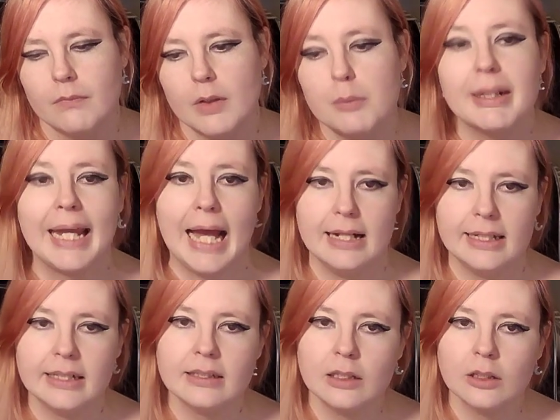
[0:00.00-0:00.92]

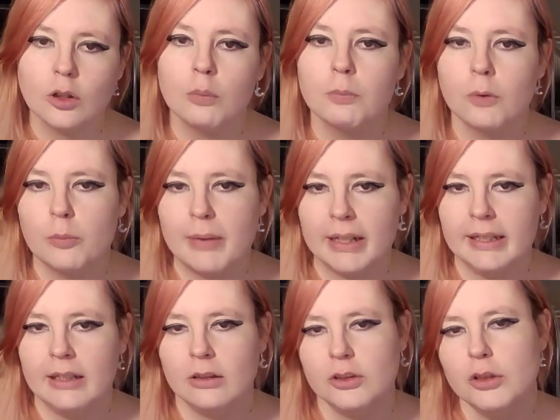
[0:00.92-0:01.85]
mechanic that got brought back
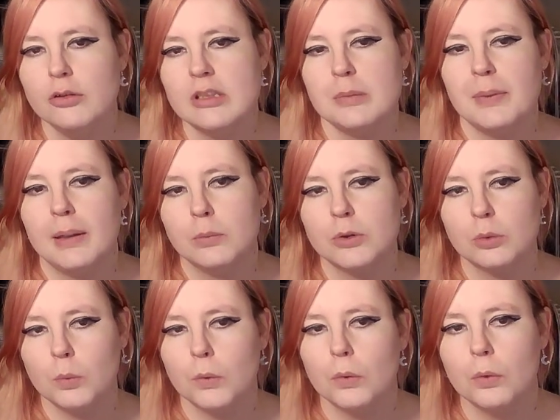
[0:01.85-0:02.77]
in, because you used to be able to
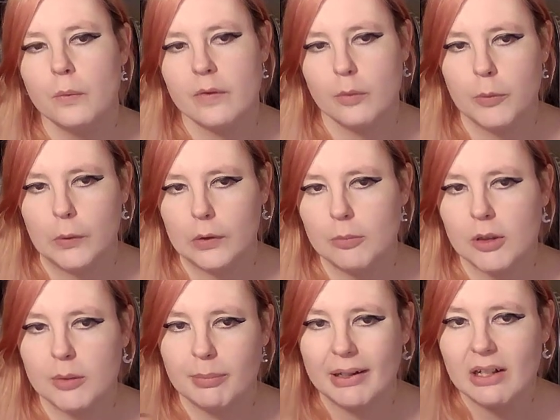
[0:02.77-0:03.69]
walk with your Pokemon
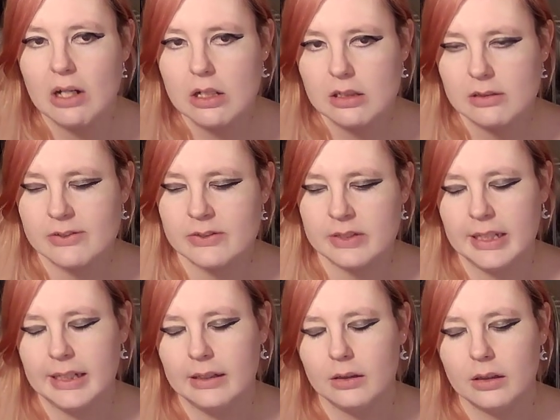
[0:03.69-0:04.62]
in parks
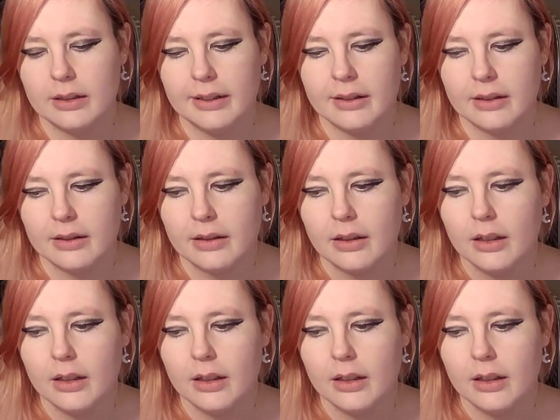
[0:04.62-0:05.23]
in like